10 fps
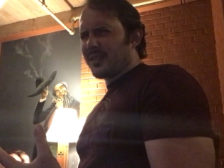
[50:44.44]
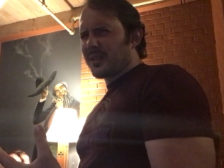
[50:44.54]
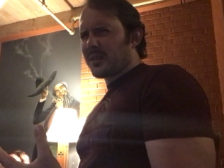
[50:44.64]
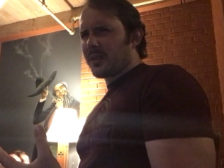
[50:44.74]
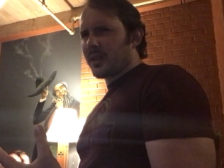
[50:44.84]

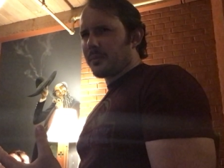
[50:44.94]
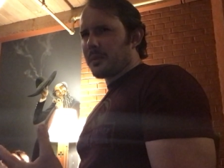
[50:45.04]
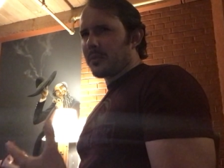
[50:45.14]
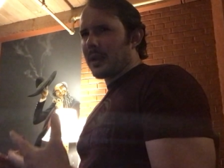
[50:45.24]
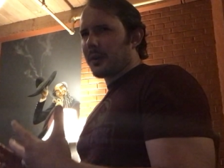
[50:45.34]
There are a lot of
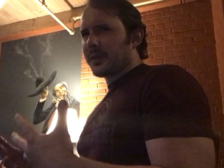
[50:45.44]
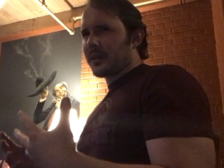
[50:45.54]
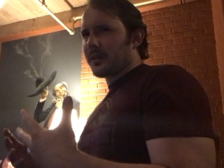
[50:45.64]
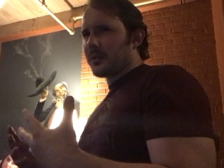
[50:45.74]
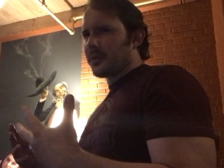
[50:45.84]
people out
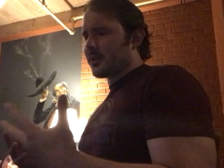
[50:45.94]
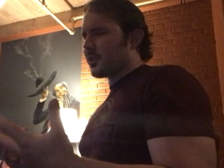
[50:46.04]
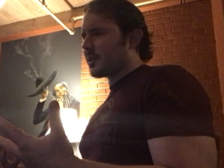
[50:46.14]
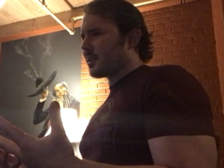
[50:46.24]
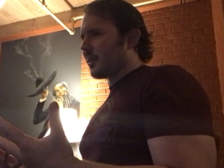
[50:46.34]
there who are
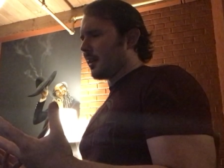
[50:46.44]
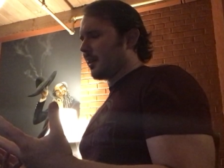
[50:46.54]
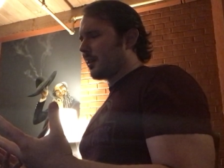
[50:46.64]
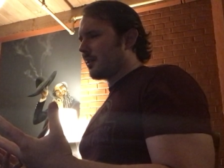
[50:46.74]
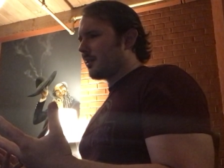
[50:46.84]
just
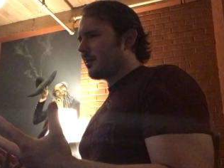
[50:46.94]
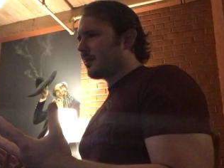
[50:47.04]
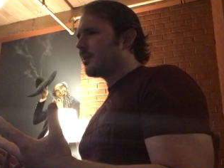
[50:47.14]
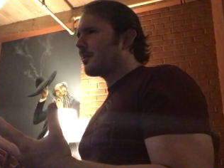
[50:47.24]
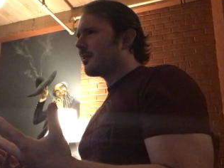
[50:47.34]
like,
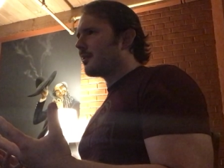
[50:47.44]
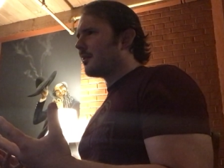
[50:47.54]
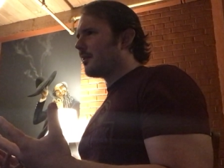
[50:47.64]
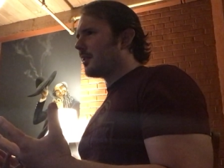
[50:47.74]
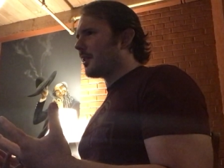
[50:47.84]

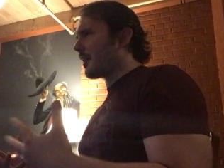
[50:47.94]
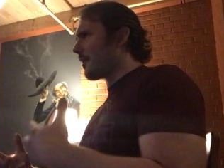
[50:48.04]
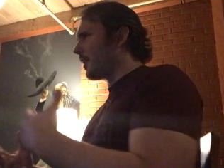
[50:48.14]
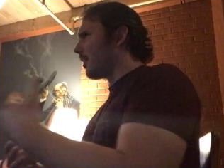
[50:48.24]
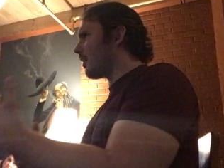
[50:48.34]
they're
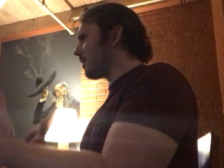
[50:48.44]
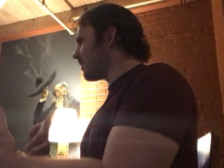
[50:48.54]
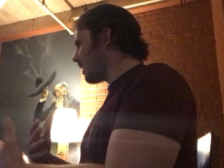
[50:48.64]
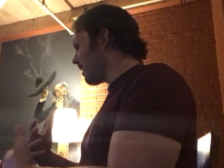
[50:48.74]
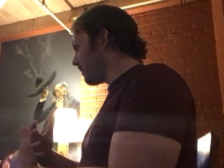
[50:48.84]
having a
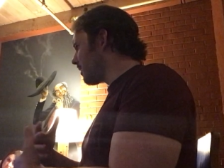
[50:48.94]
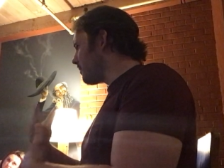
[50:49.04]
hard time